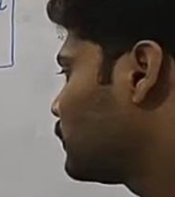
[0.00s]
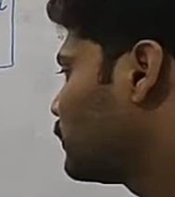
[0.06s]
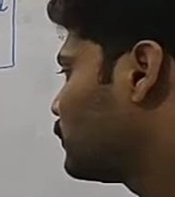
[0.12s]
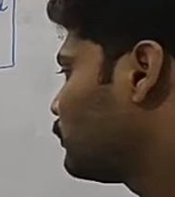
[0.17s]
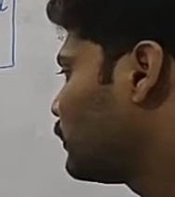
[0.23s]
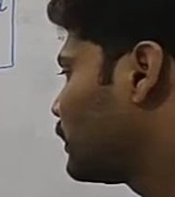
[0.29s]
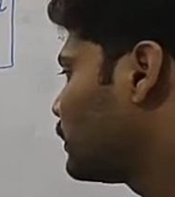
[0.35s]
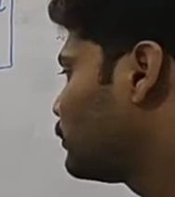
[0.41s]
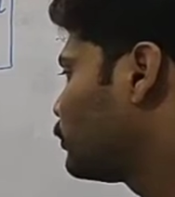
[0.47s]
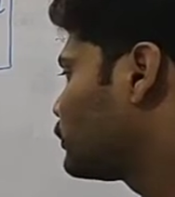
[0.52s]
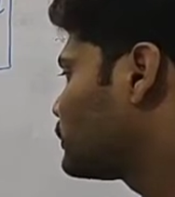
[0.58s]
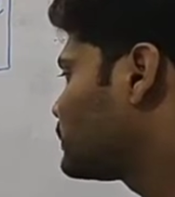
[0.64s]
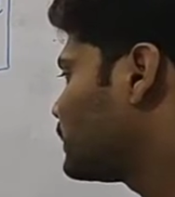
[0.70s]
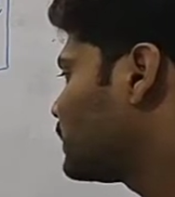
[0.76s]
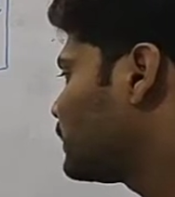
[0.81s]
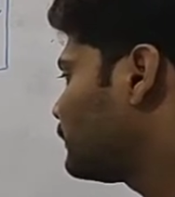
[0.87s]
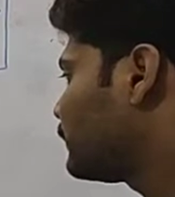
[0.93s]
Now one more
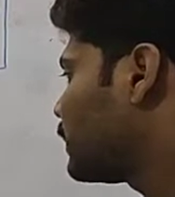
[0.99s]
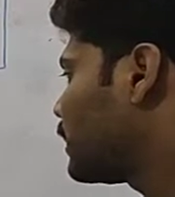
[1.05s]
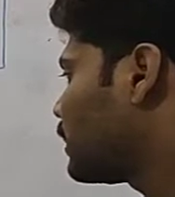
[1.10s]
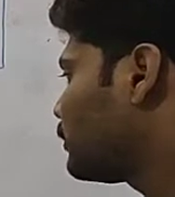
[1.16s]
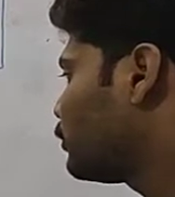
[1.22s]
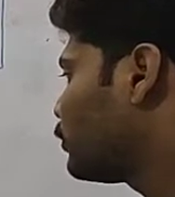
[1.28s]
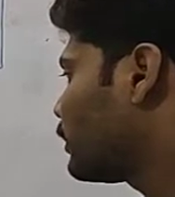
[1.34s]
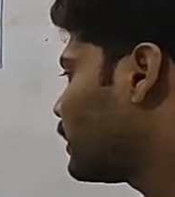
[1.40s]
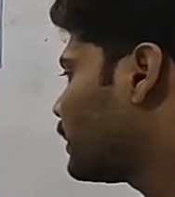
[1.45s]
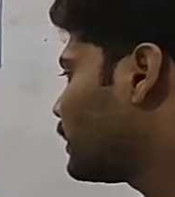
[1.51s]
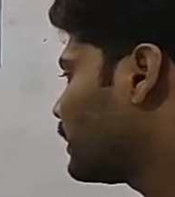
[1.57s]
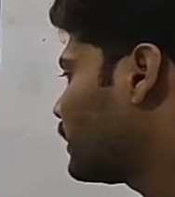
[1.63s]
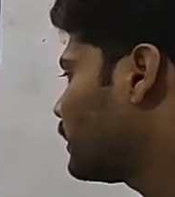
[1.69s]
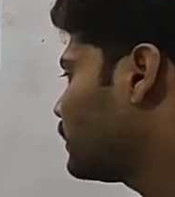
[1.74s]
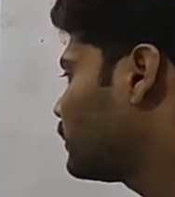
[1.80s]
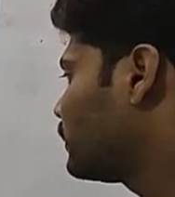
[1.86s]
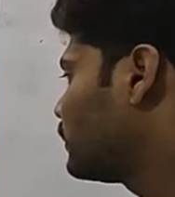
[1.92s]
set of
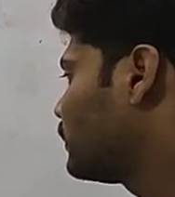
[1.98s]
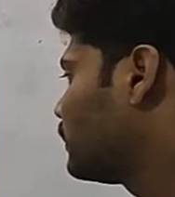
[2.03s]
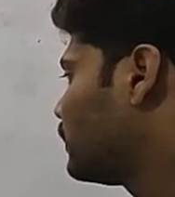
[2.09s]
carbocation